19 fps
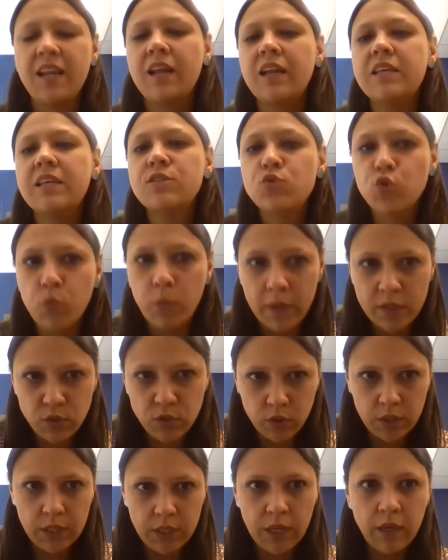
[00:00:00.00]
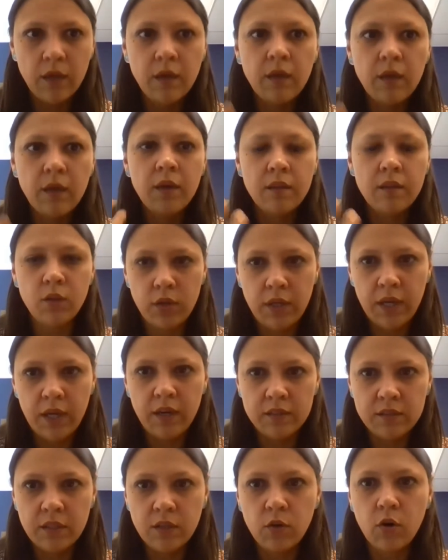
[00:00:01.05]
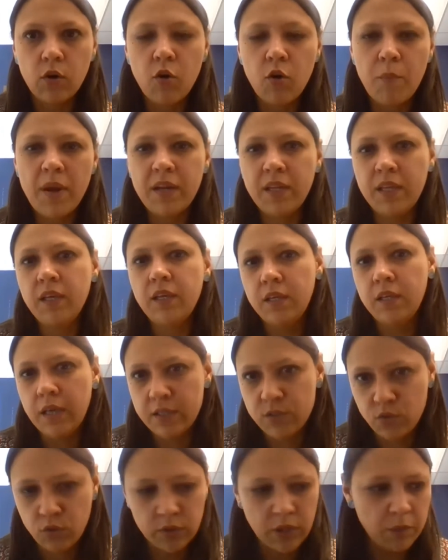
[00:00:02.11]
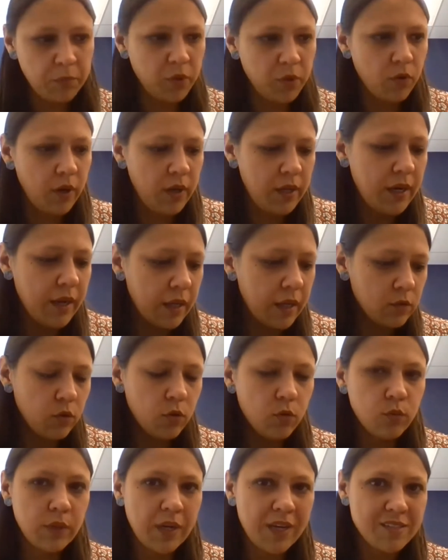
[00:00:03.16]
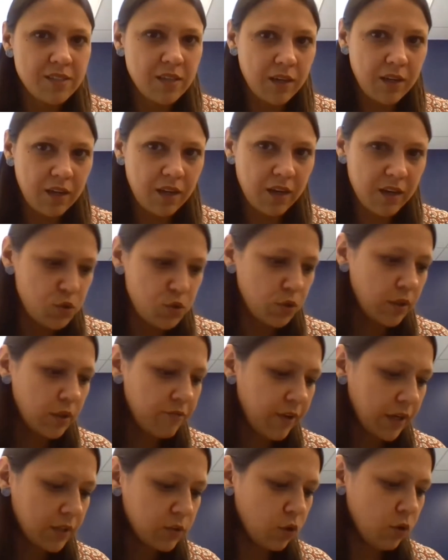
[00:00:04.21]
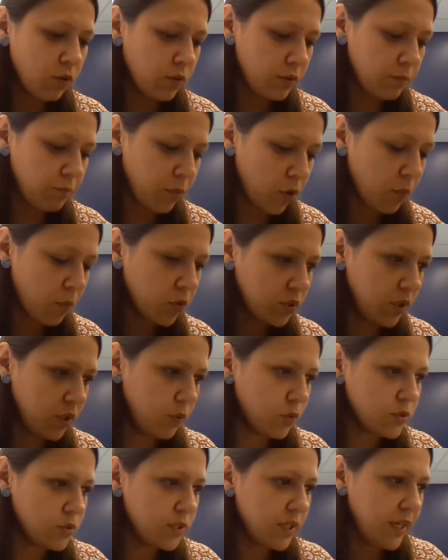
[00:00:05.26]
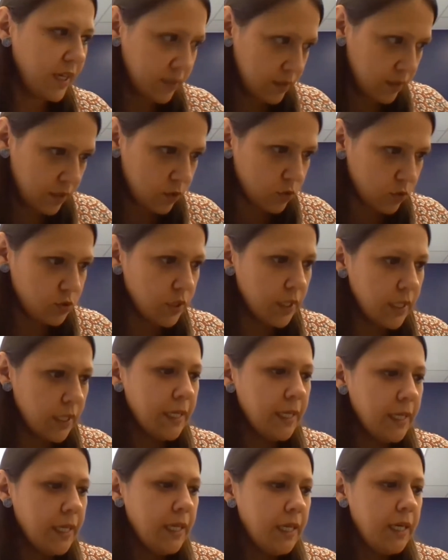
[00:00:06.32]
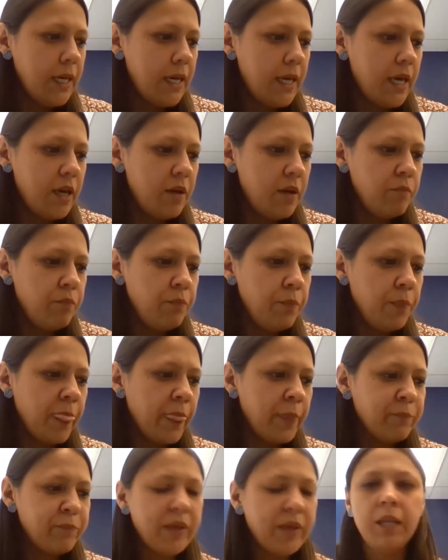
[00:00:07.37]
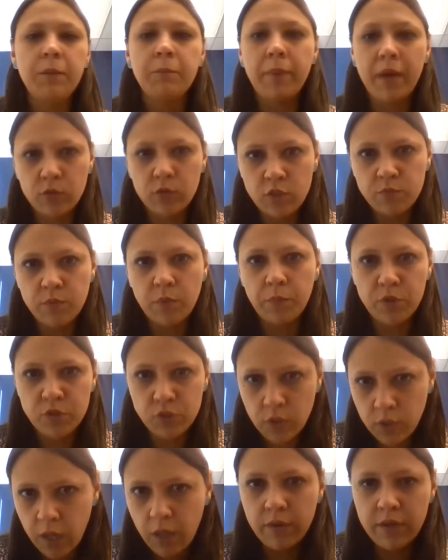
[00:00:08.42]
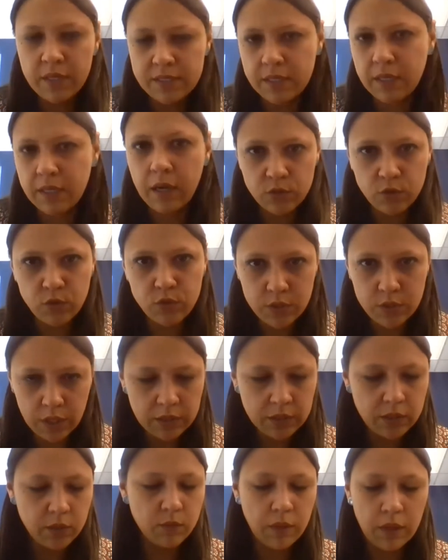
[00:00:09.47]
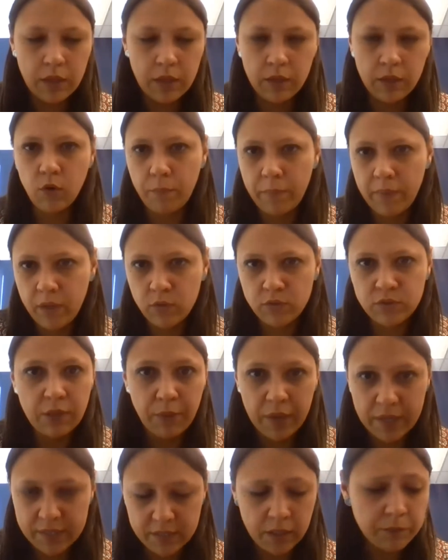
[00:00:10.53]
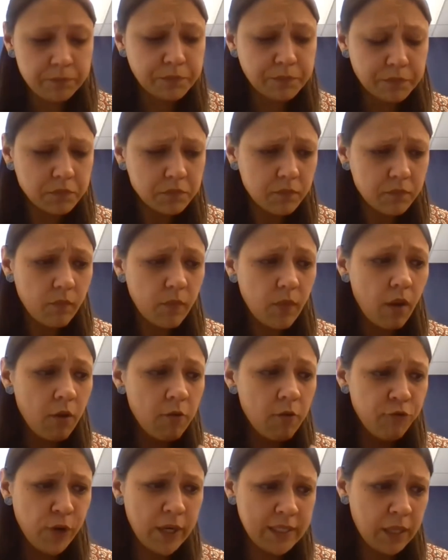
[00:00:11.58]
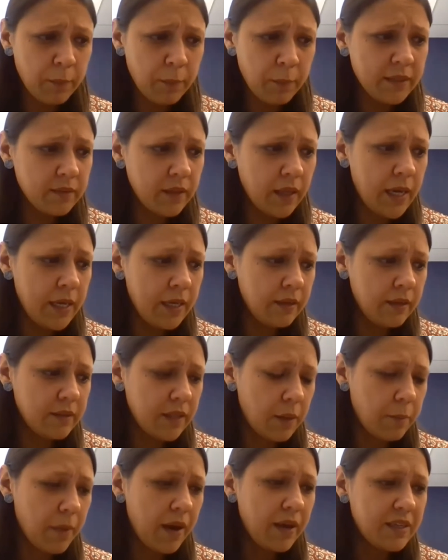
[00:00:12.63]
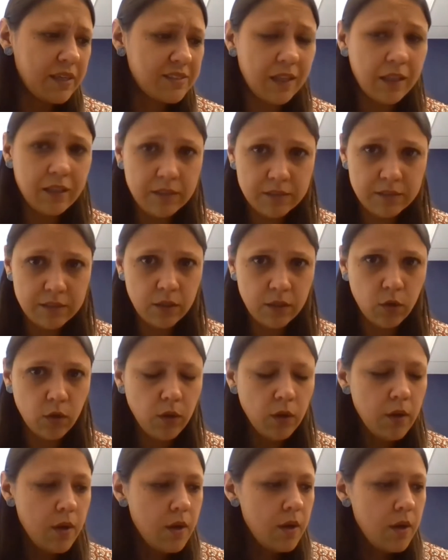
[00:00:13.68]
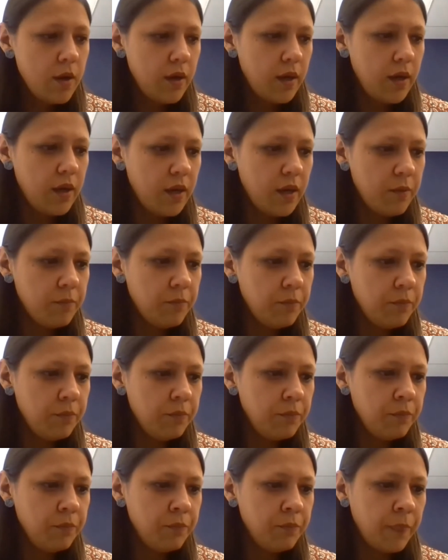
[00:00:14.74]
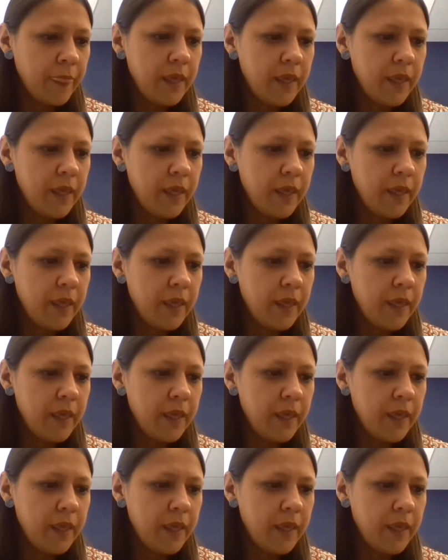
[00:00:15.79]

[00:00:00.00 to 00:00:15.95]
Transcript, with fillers: had special needs were mostly Romani, and this produced de facto segregation due to ethnical reasons. The disproportionate impact, in this case, the European Court, is strongly based on statistics.